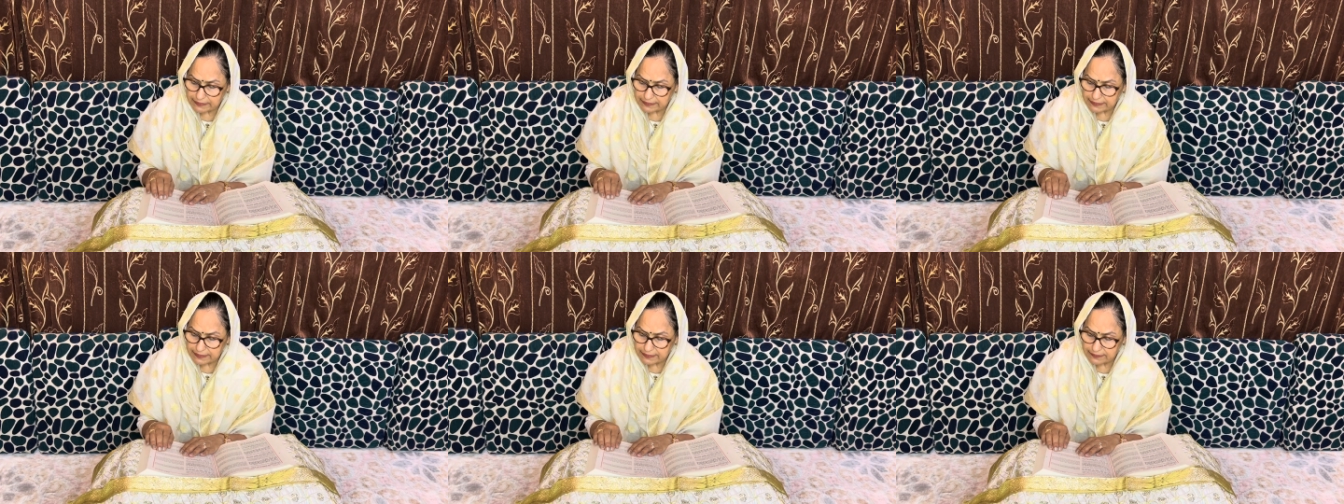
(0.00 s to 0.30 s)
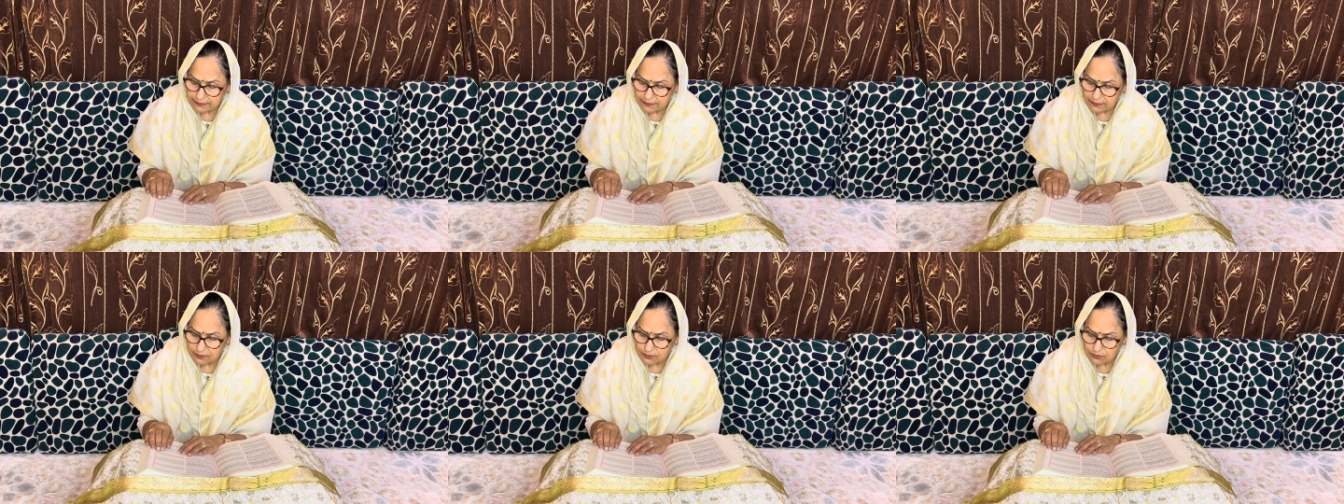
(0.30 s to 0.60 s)

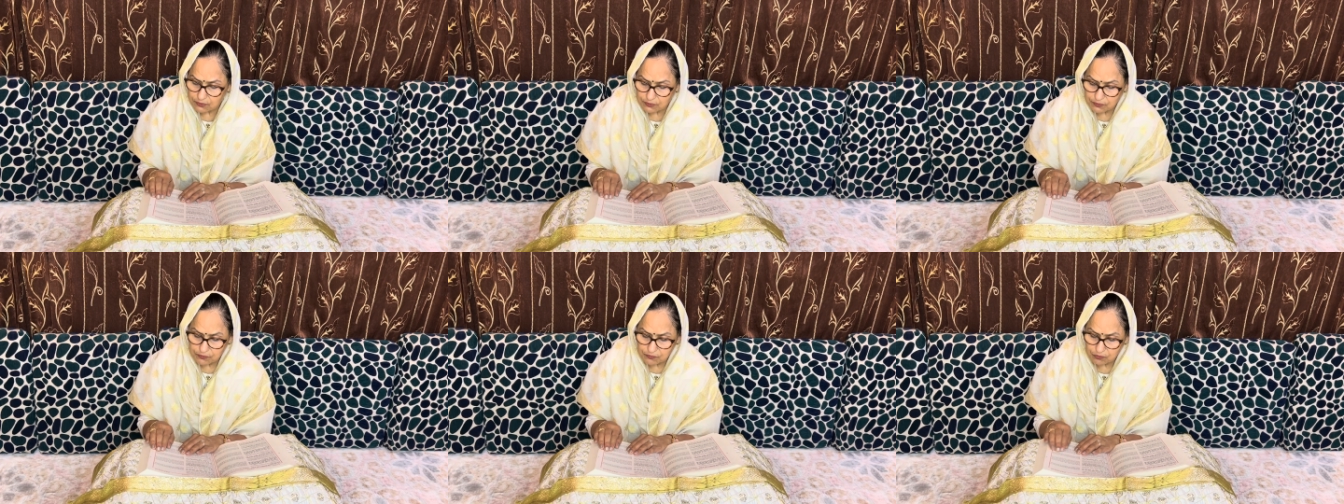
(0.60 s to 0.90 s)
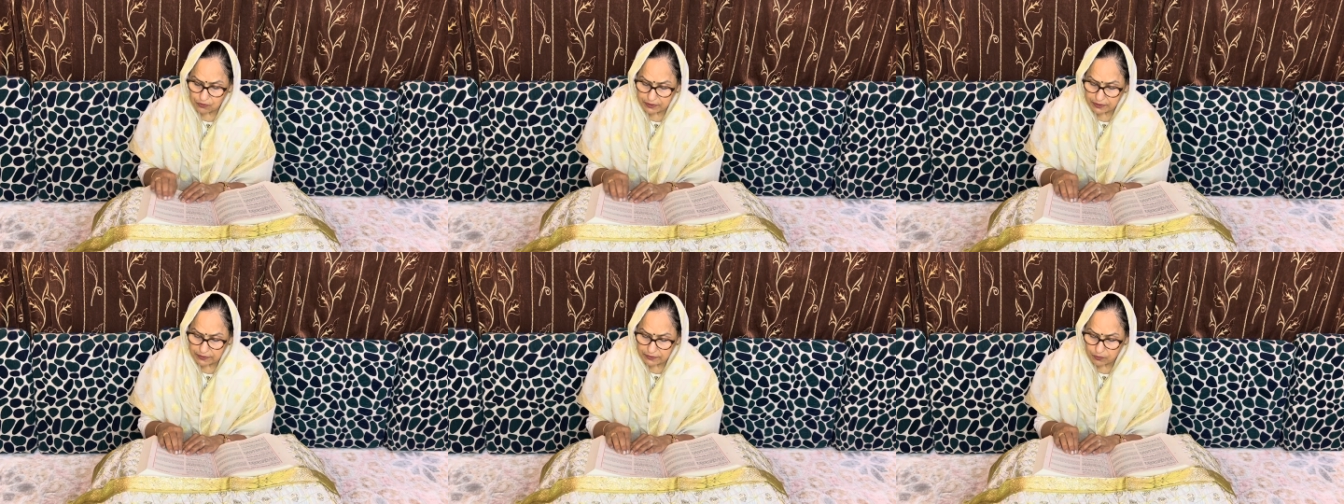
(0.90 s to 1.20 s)
then alone
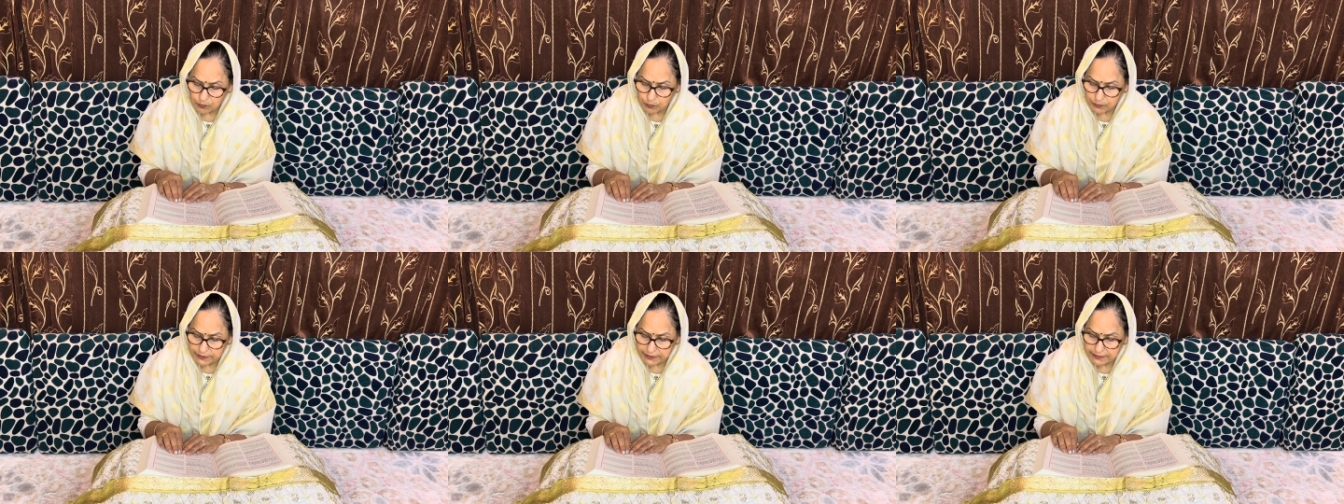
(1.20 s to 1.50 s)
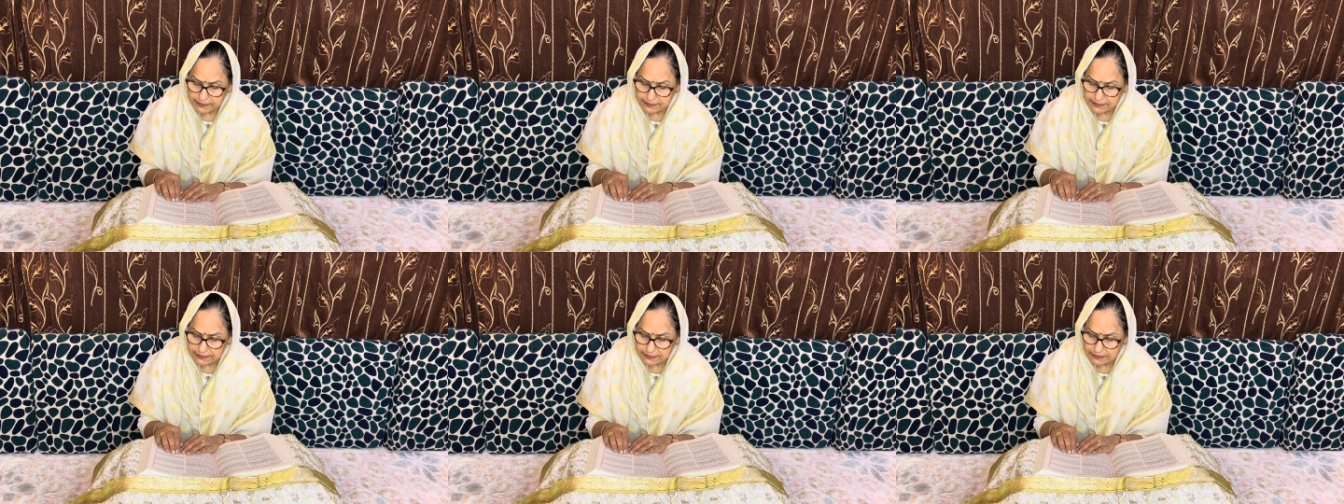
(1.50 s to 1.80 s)
one
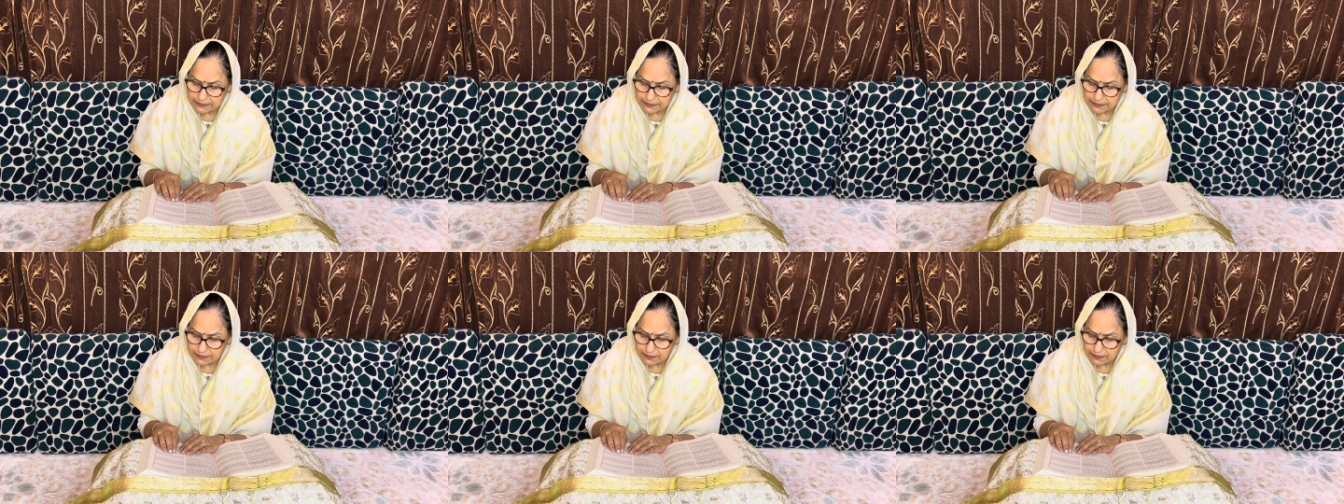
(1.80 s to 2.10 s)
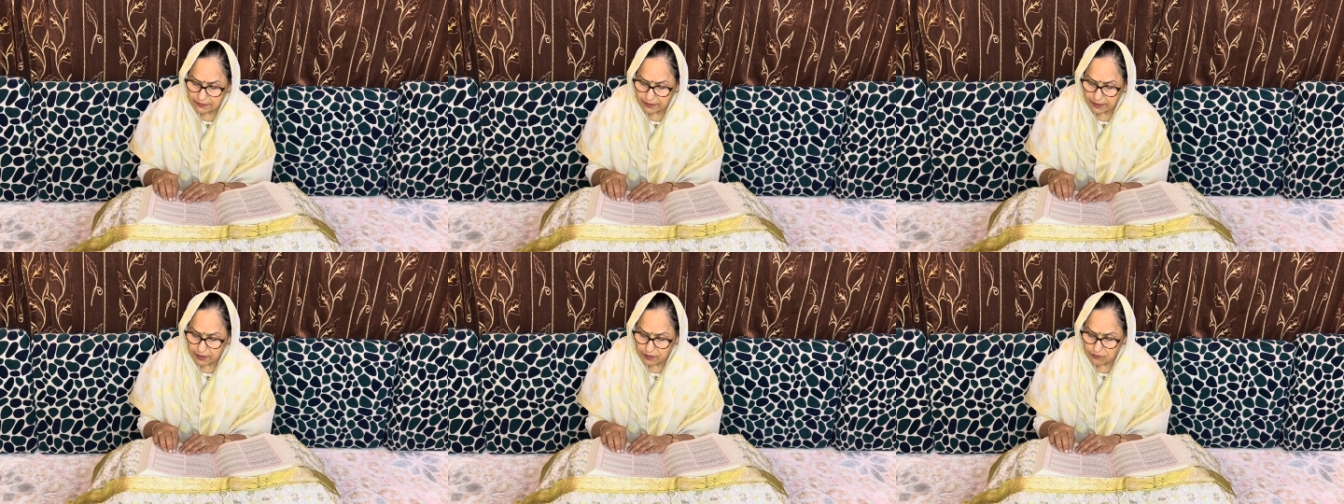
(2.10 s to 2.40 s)
obtains
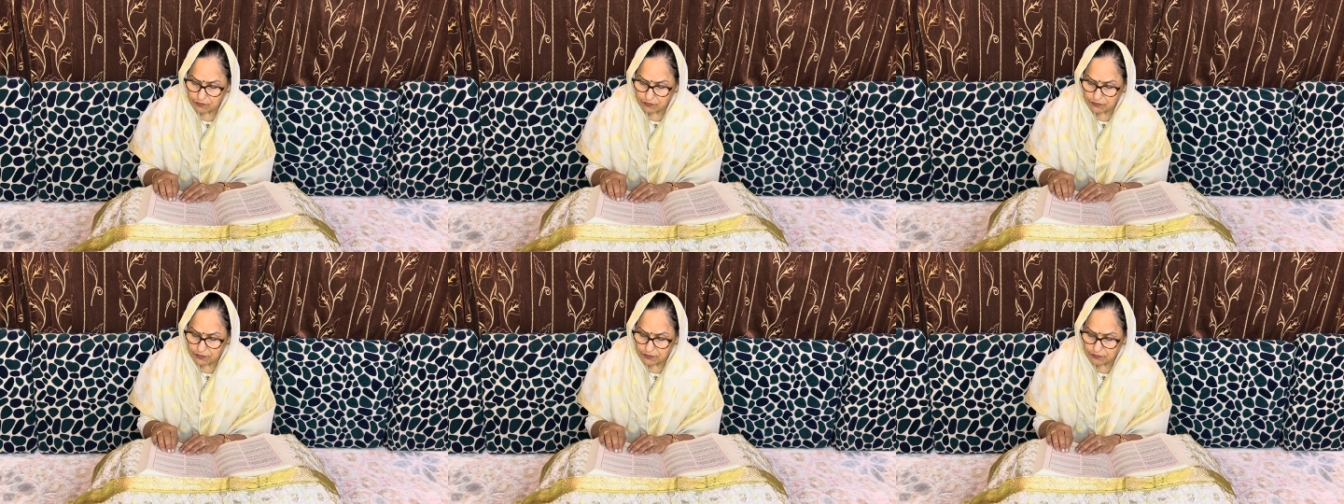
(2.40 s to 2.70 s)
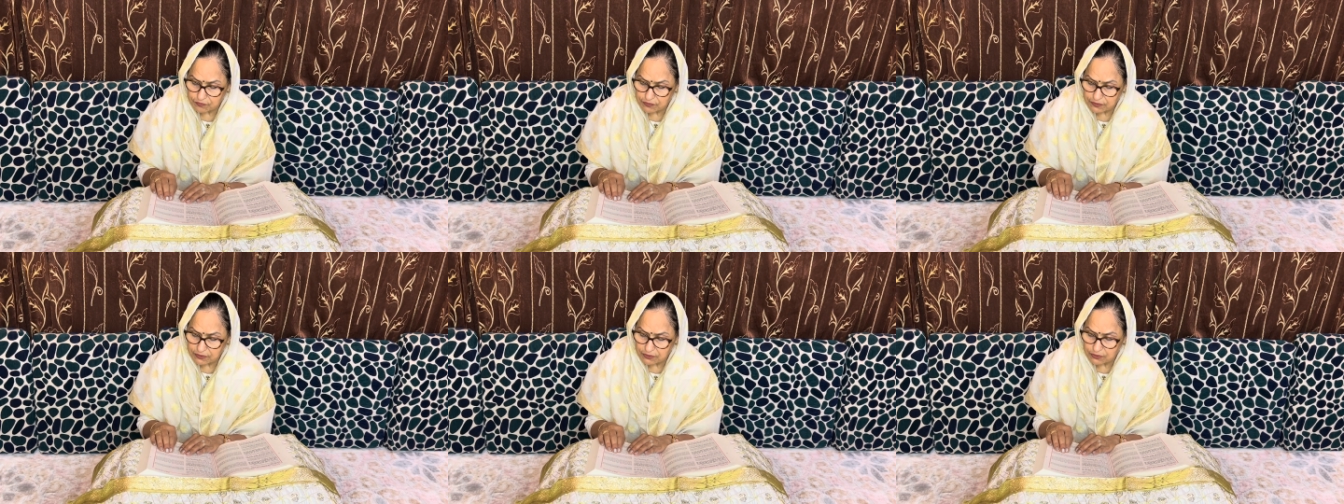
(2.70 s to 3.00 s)
eternal life if he